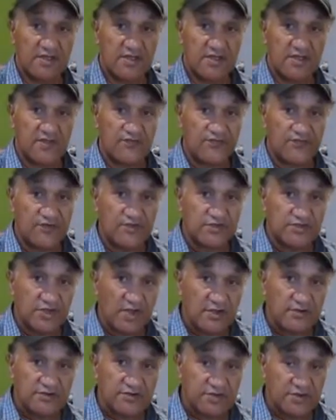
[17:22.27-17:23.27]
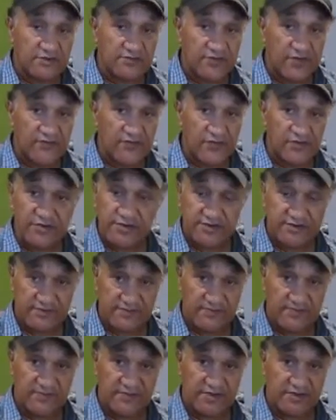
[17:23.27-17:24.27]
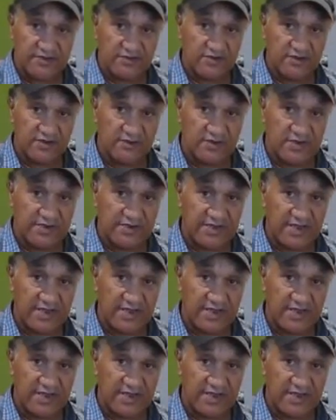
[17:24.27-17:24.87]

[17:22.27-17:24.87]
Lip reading: If you don't refute it in 21